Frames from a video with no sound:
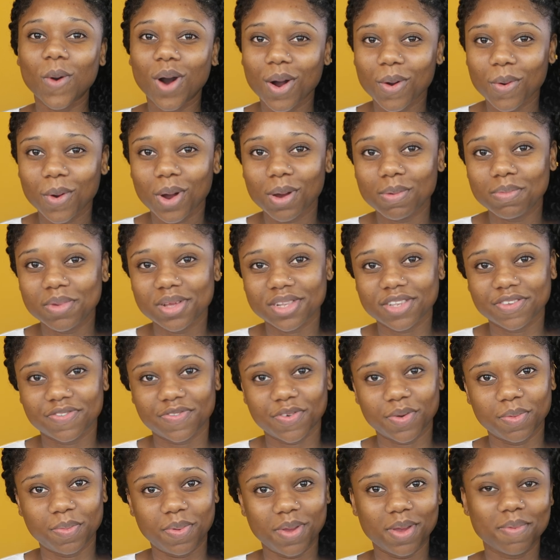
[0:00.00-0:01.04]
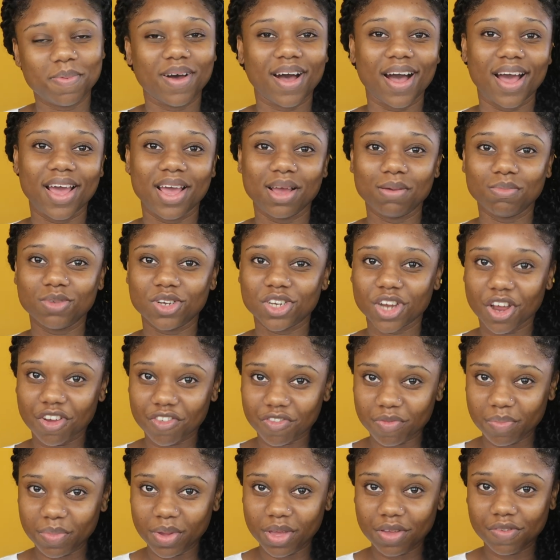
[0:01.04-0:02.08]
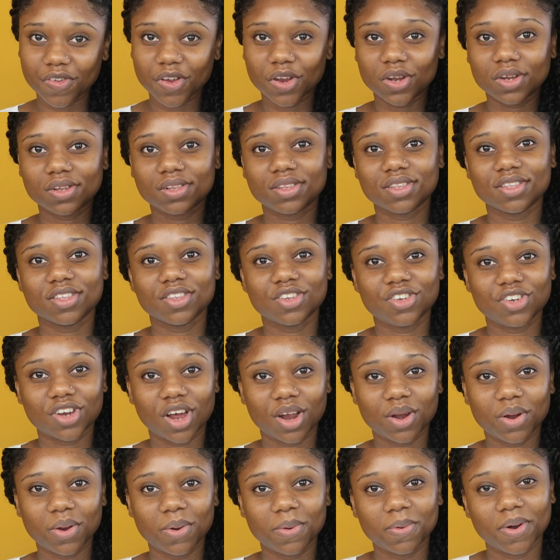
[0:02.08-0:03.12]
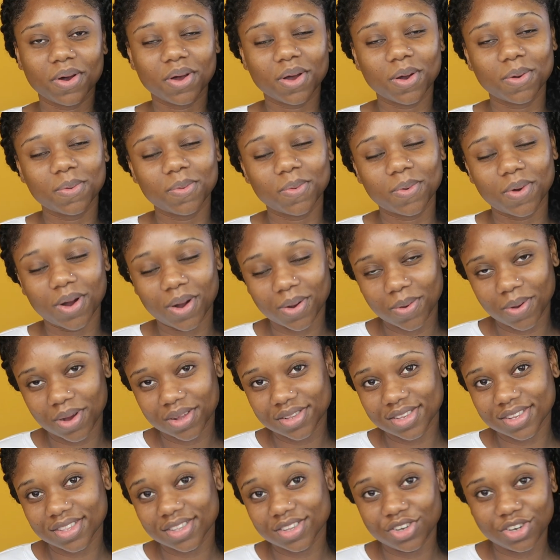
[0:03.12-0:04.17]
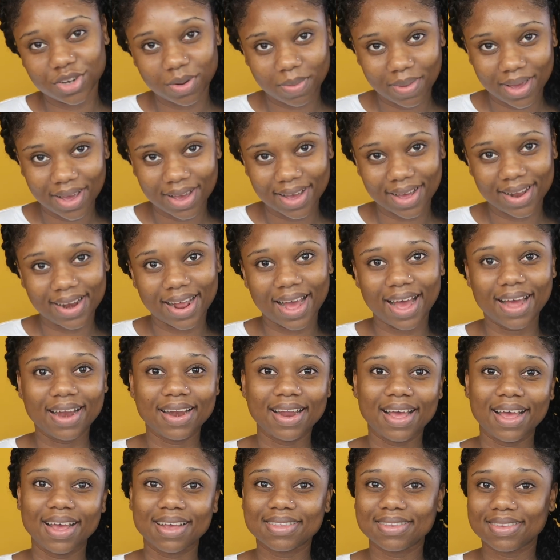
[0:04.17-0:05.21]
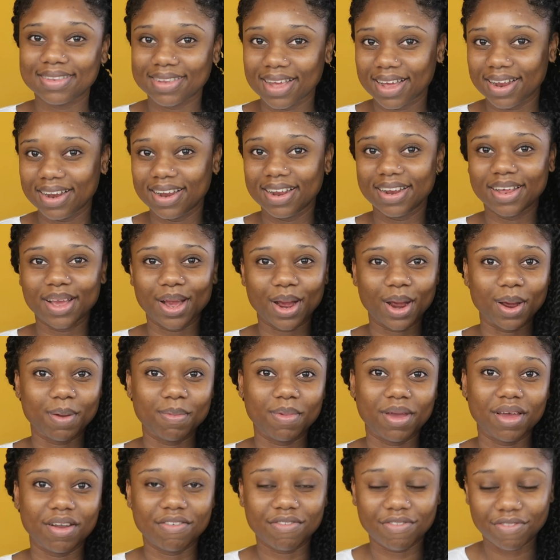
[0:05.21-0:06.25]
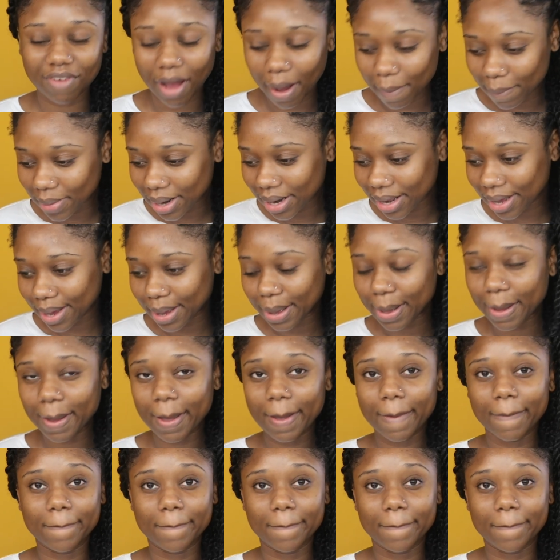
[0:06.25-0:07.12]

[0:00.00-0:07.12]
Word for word: Wagwan beautiful people, I am Chev B. If you're new to this channel, welcome Wagwan to this Jamaican and extended Caribbean family.